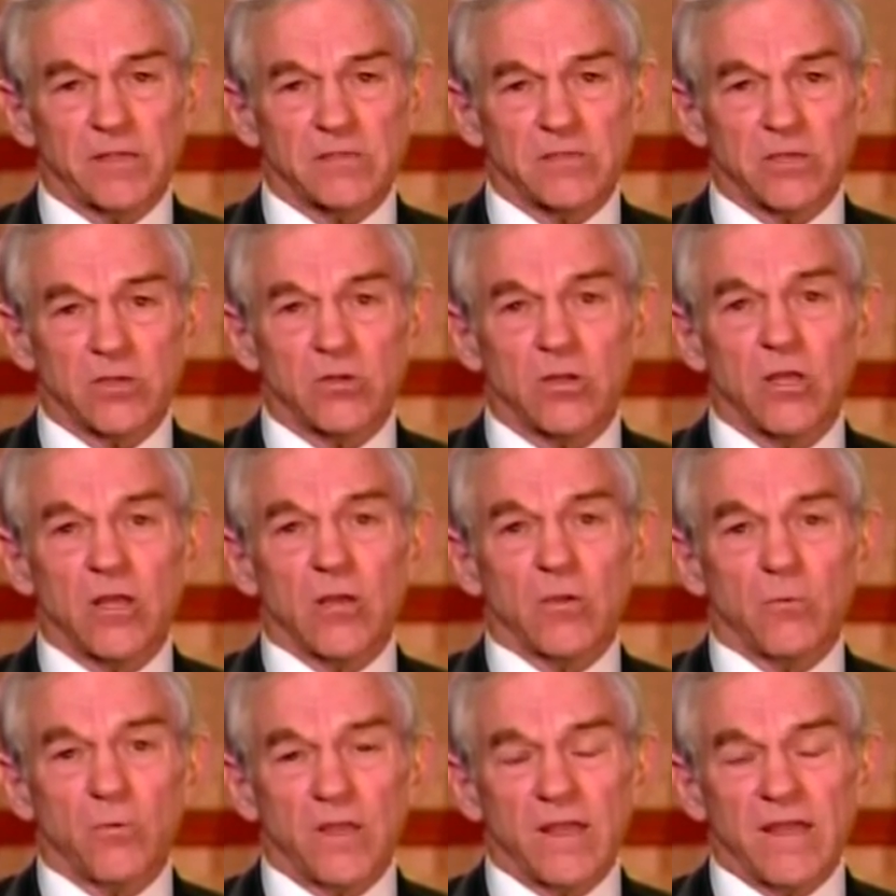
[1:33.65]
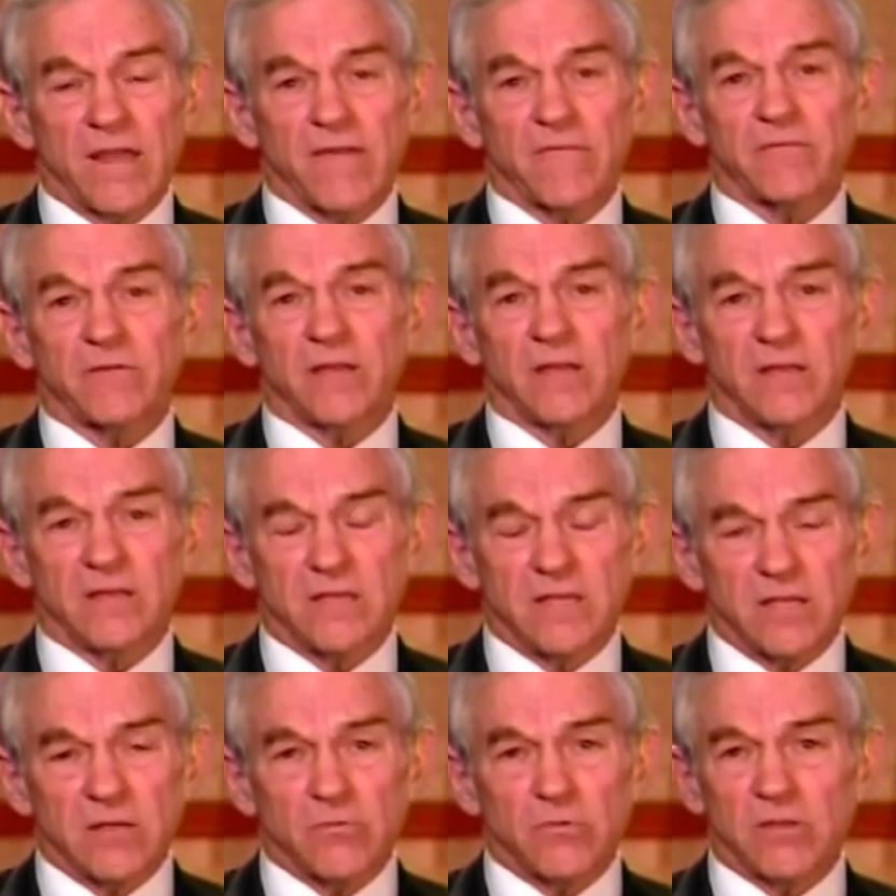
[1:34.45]
So we have to
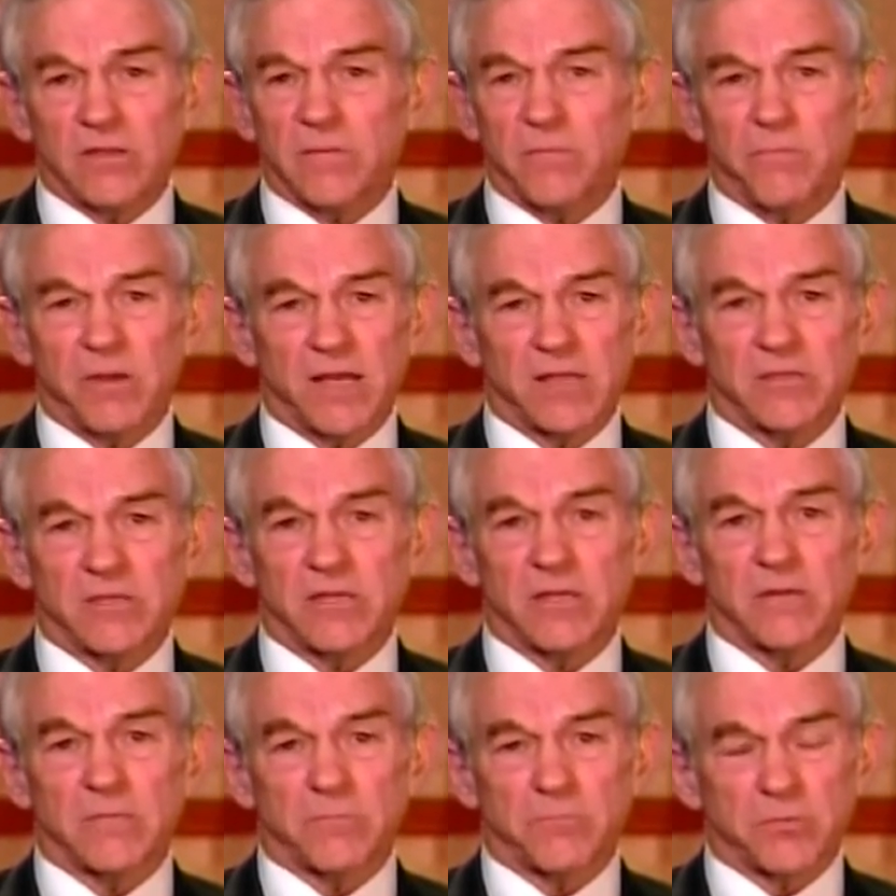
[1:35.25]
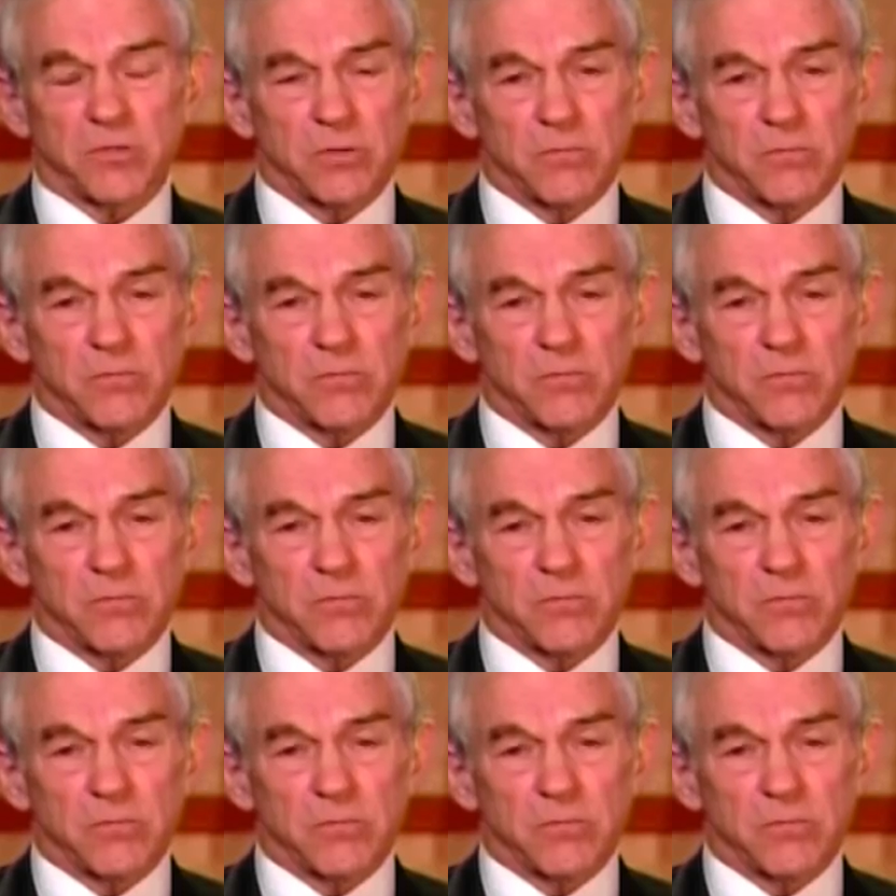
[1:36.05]
deal with the budget.